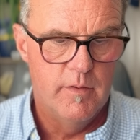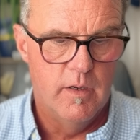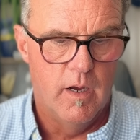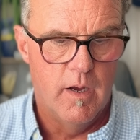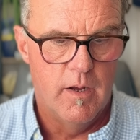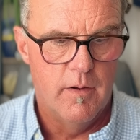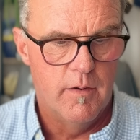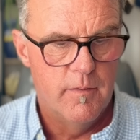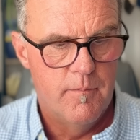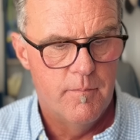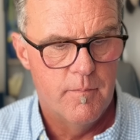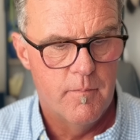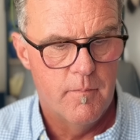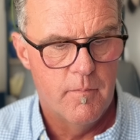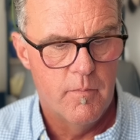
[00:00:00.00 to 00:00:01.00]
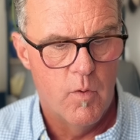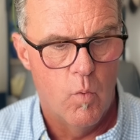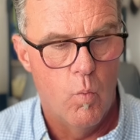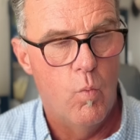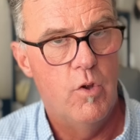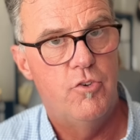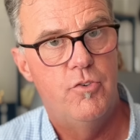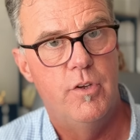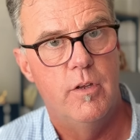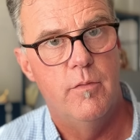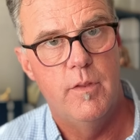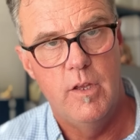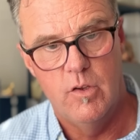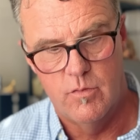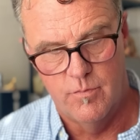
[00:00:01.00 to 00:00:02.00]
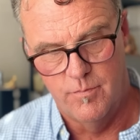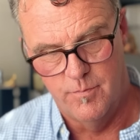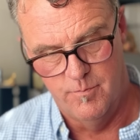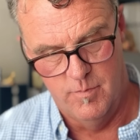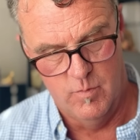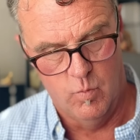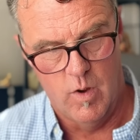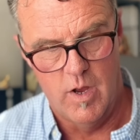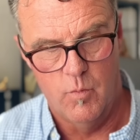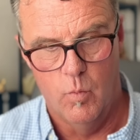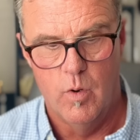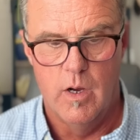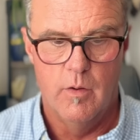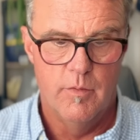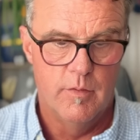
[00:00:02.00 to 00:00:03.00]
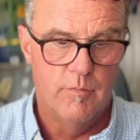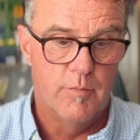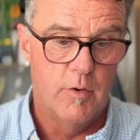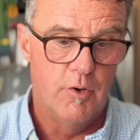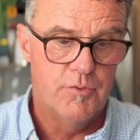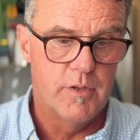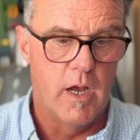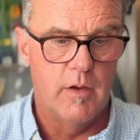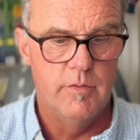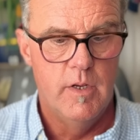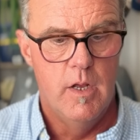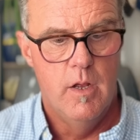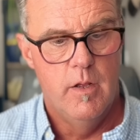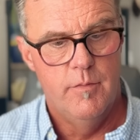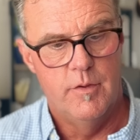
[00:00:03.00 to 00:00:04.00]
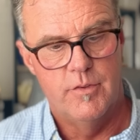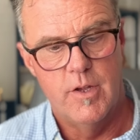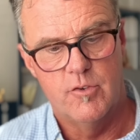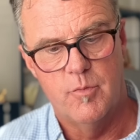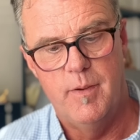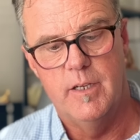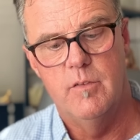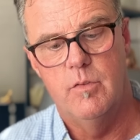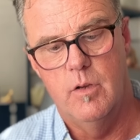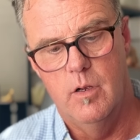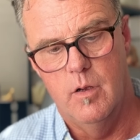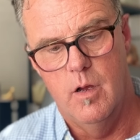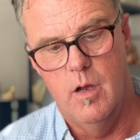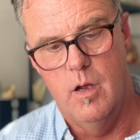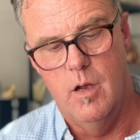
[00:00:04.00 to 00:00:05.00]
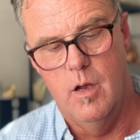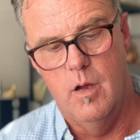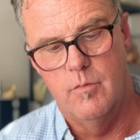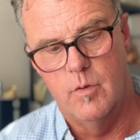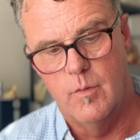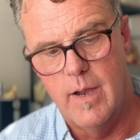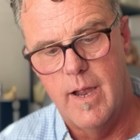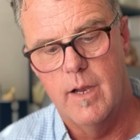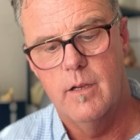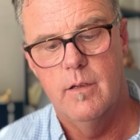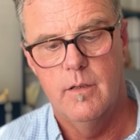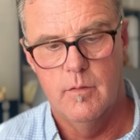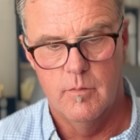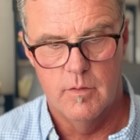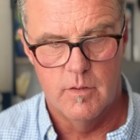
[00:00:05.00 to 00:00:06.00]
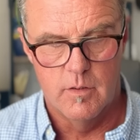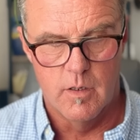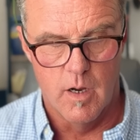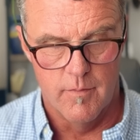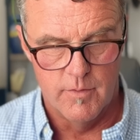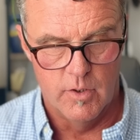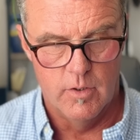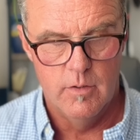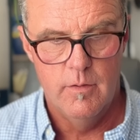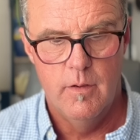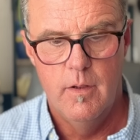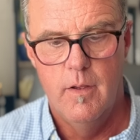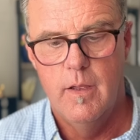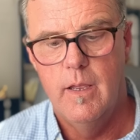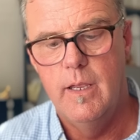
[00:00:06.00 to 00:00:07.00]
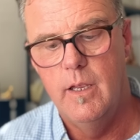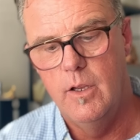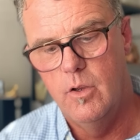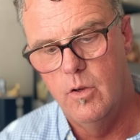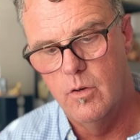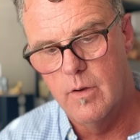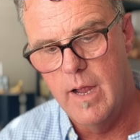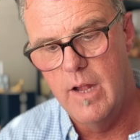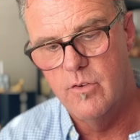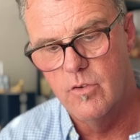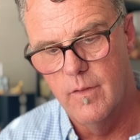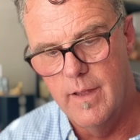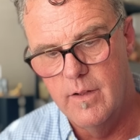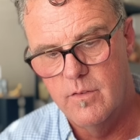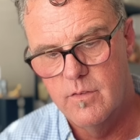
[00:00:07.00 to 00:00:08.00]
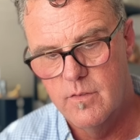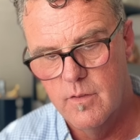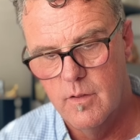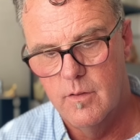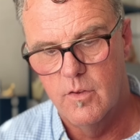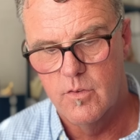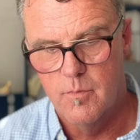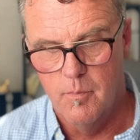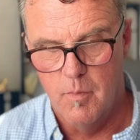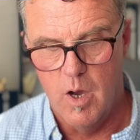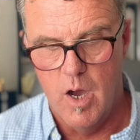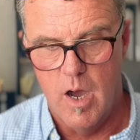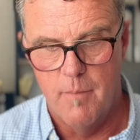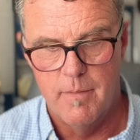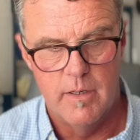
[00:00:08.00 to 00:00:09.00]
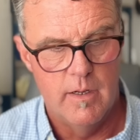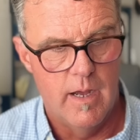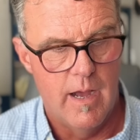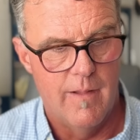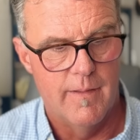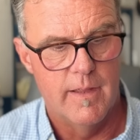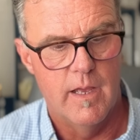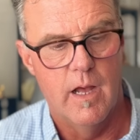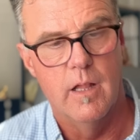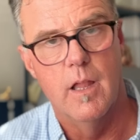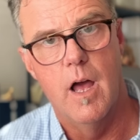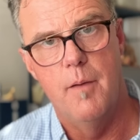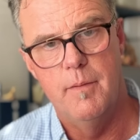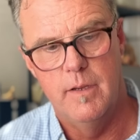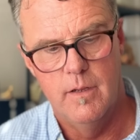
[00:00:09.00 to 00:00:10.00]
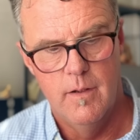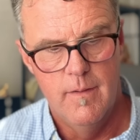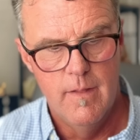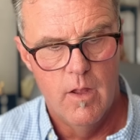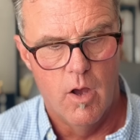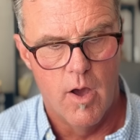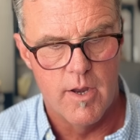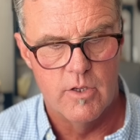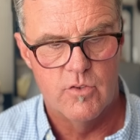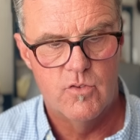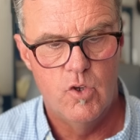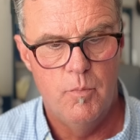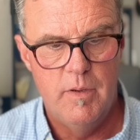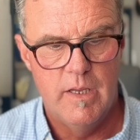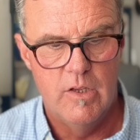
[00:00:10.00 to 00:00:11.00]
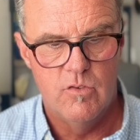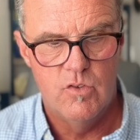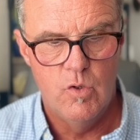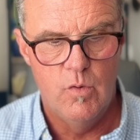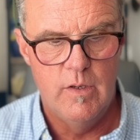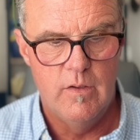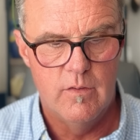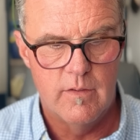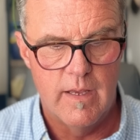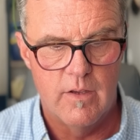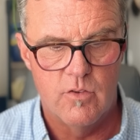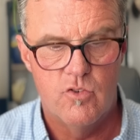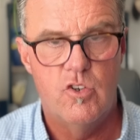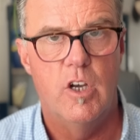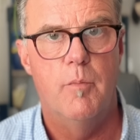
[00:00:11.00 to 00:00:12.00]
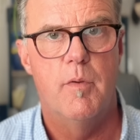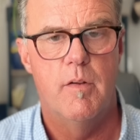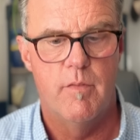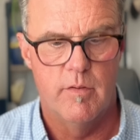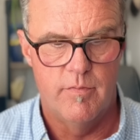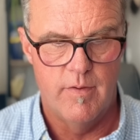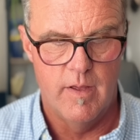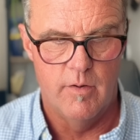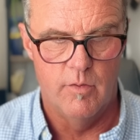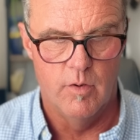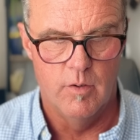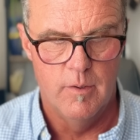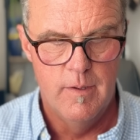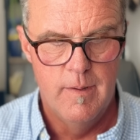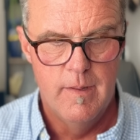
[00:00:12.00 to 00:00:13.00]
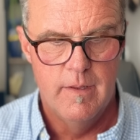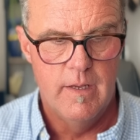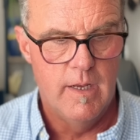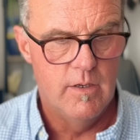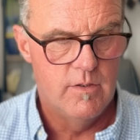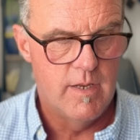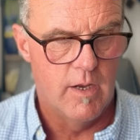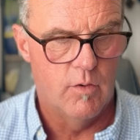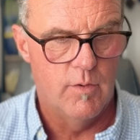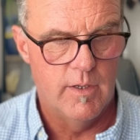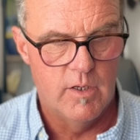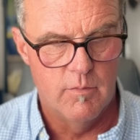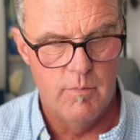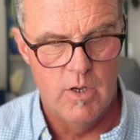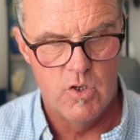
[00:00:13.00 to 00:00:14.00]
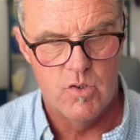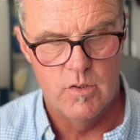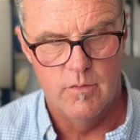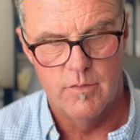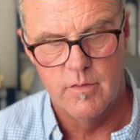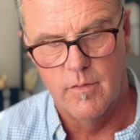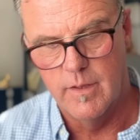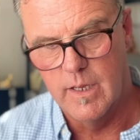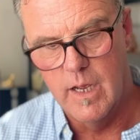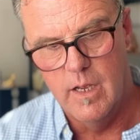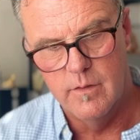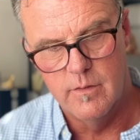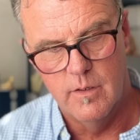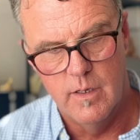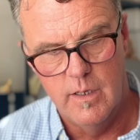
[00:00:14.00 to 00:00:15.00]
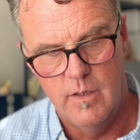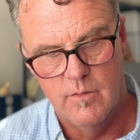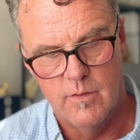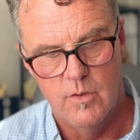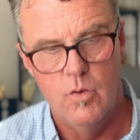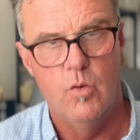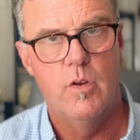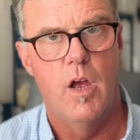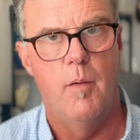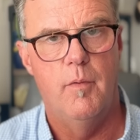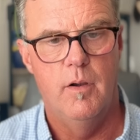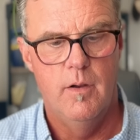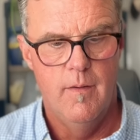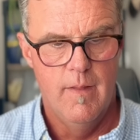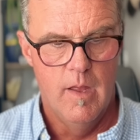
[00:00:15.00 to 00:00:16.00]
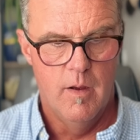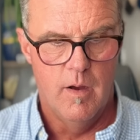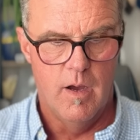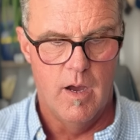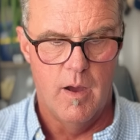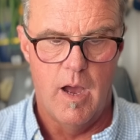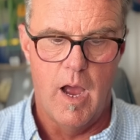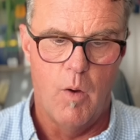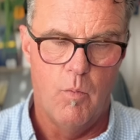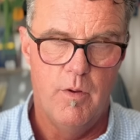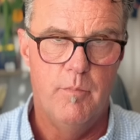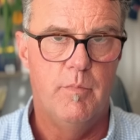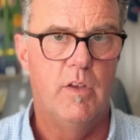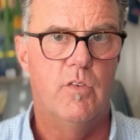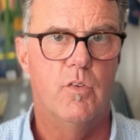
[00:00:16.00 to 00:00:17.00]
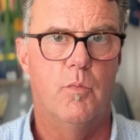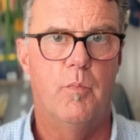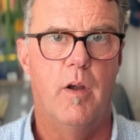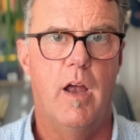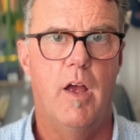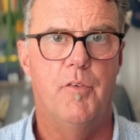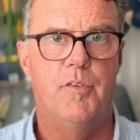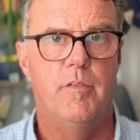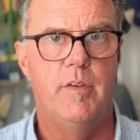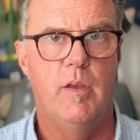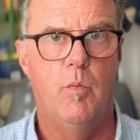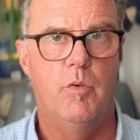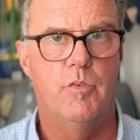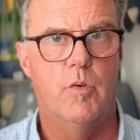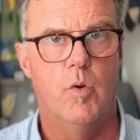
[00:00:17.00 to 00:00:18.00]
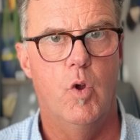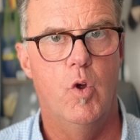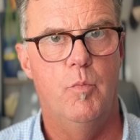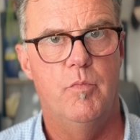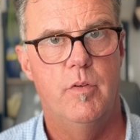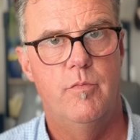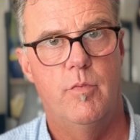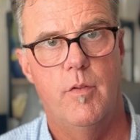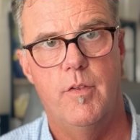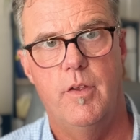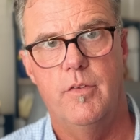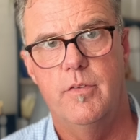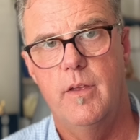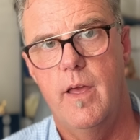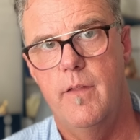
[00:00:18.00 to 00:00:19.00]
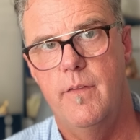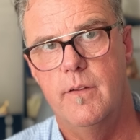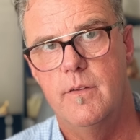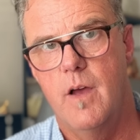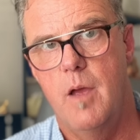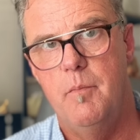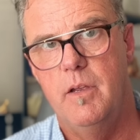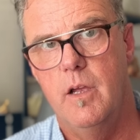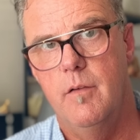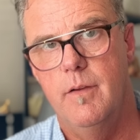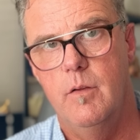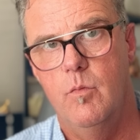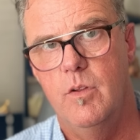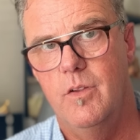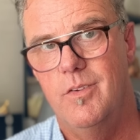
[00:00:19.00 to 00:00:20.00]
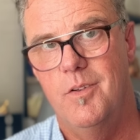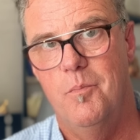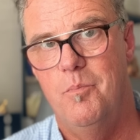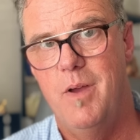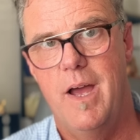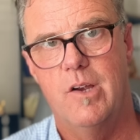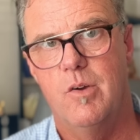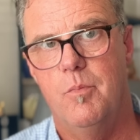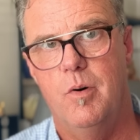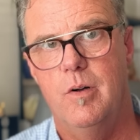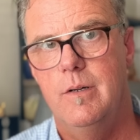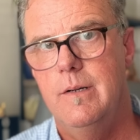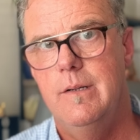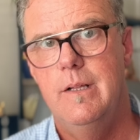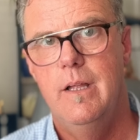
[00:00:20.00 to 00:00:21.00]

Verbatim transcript: Uh, wishing these, well, first off, the Central Bank of, of Iraq governor, he congratulates this Muhammad Ali Alami on assuming his duties as chairman of the Federal Integrity Commission. So the guy's an, he's a newcomer. Uh, I wouldn't be surprised if he was groomed for this, and the timing of it is impeccable.